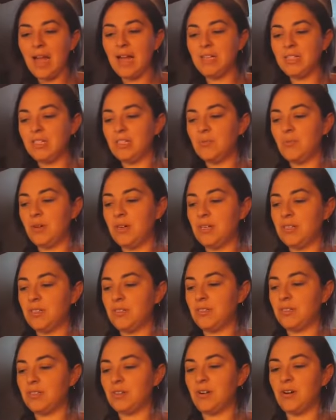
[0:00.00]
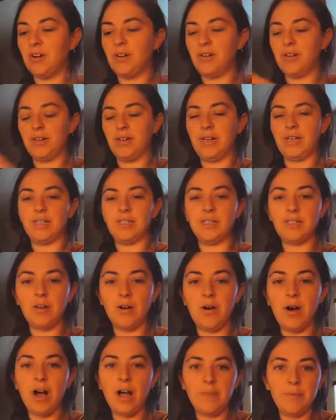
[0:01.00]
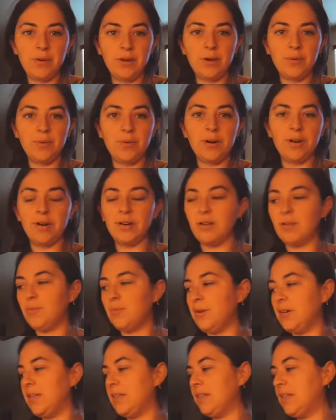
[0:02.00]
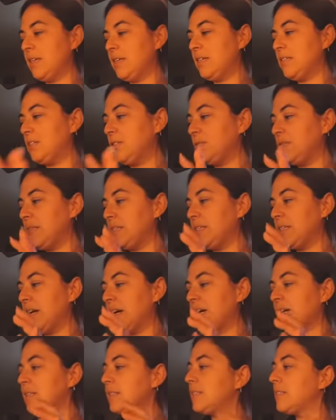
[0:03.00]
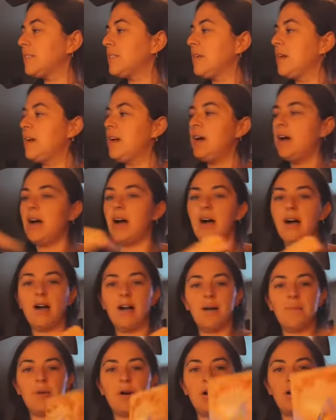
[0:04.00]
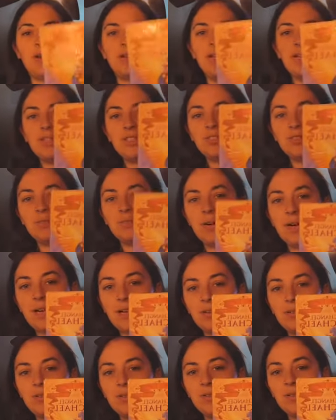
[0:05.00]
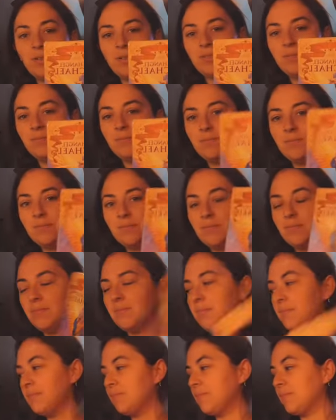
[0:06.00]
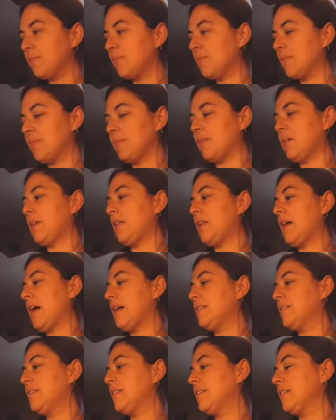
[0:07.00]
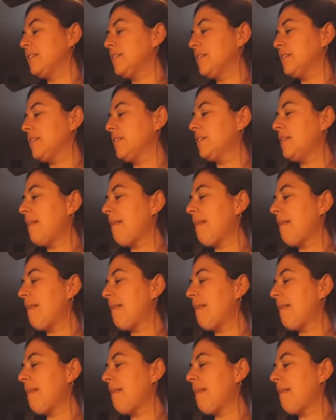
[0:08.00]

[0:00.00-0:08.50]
I just want to do this card reading. So I'm going to work with these three decks. Archangel Michael, classic.